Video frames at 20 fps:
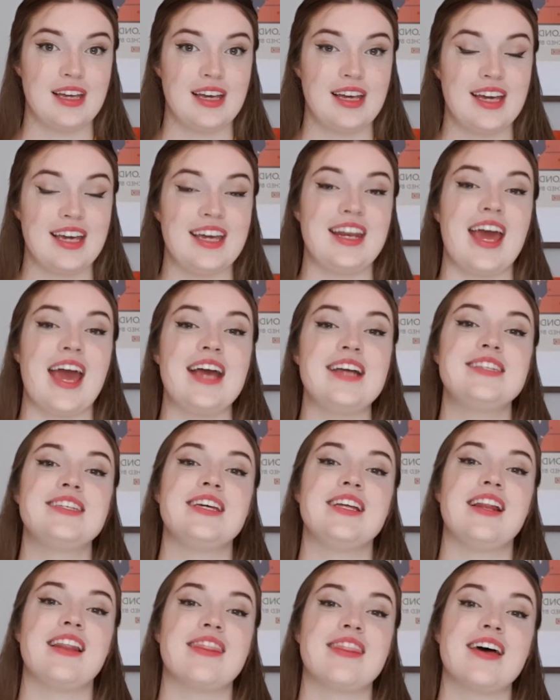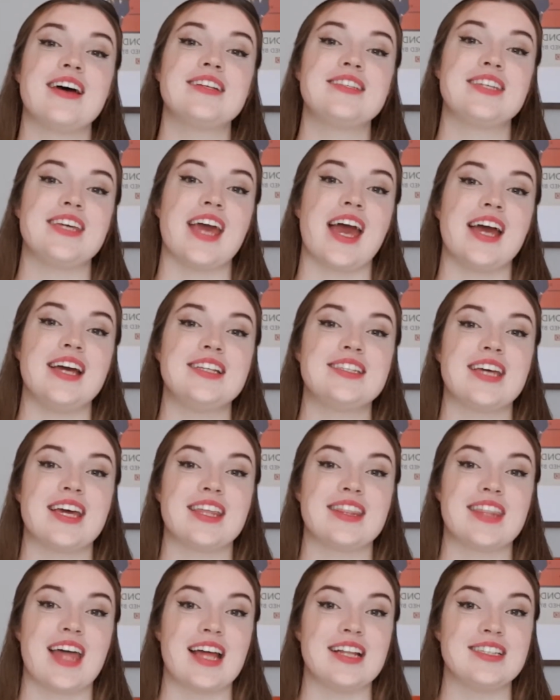In 1838,
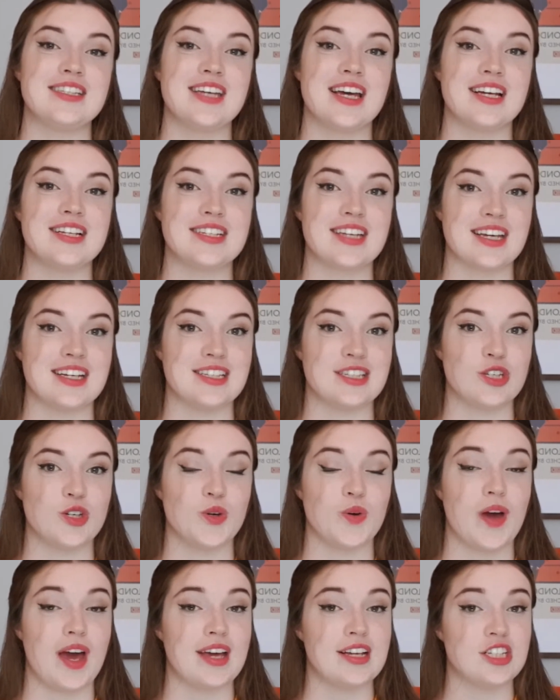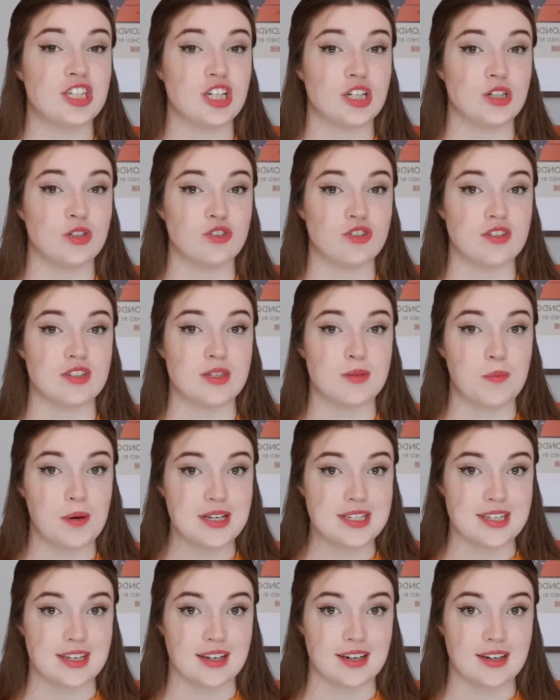it then turned into a children's
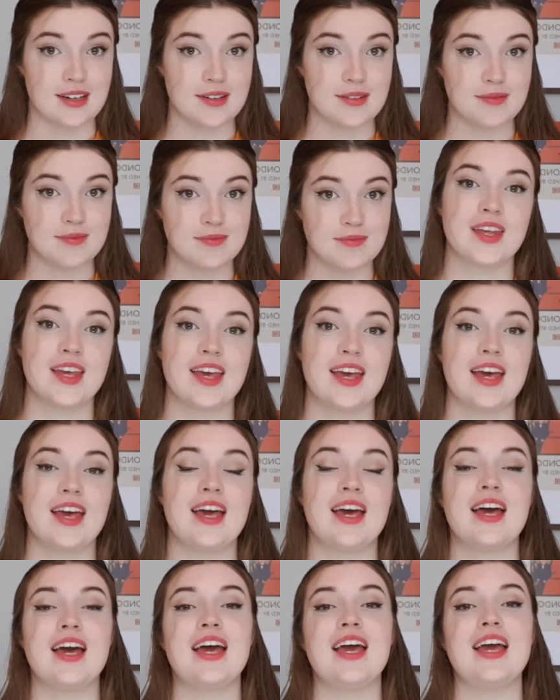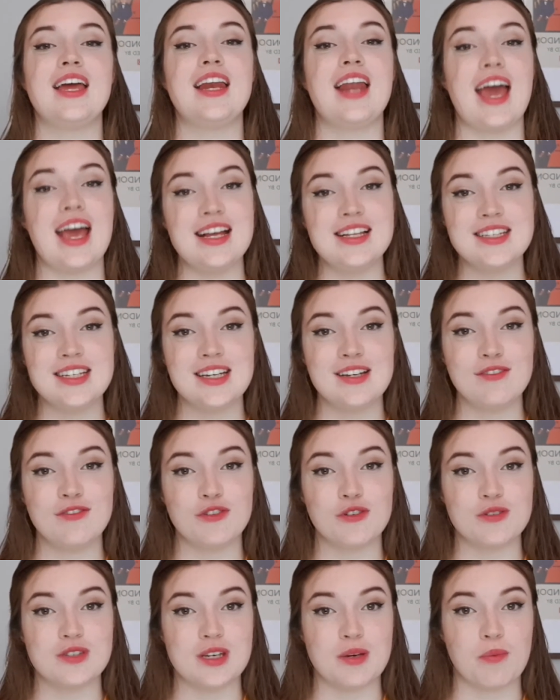prison. In
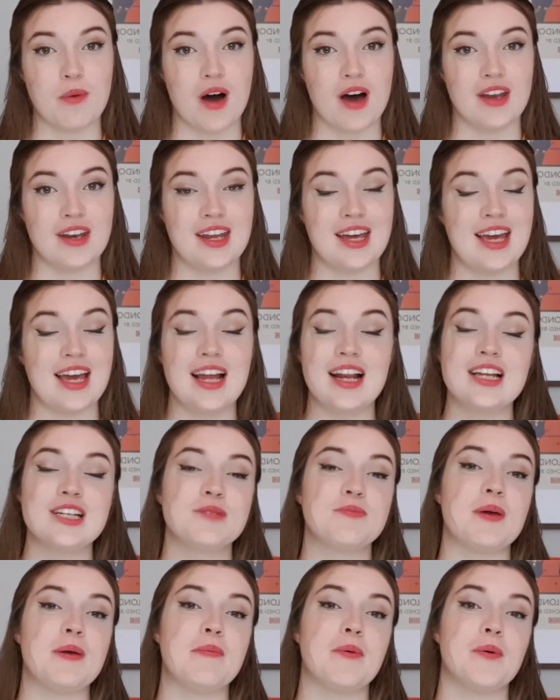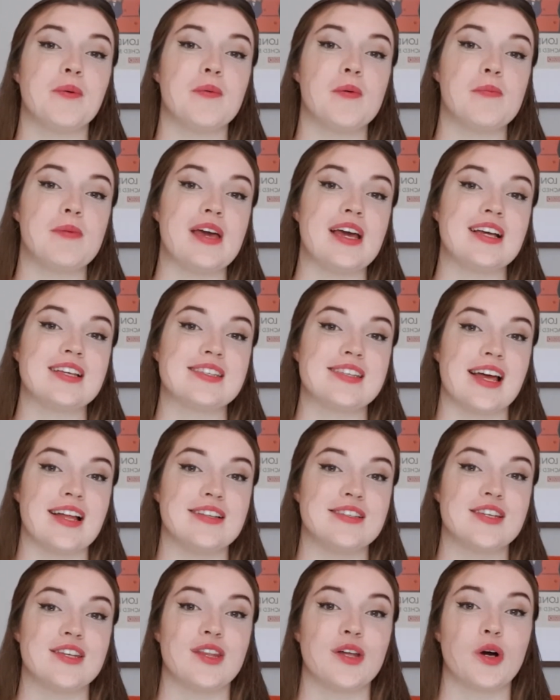1841, English people were being
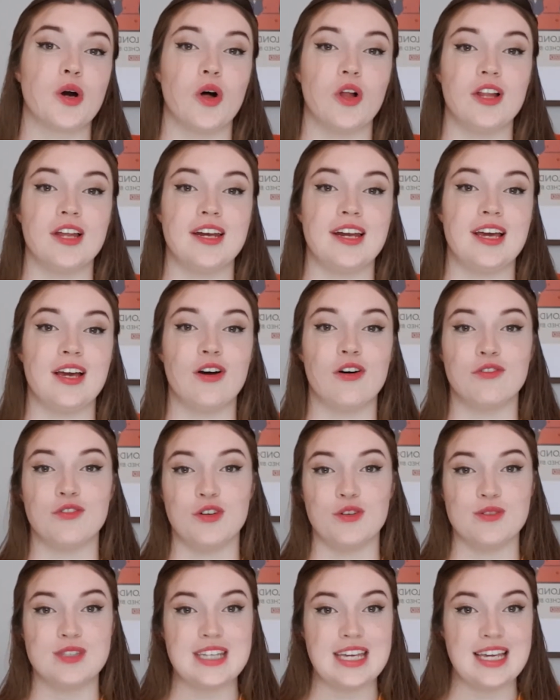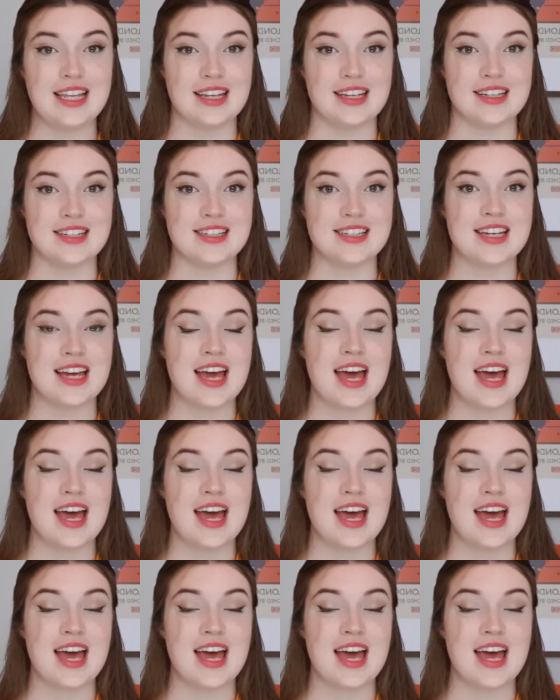sent to the colony of New Zealand,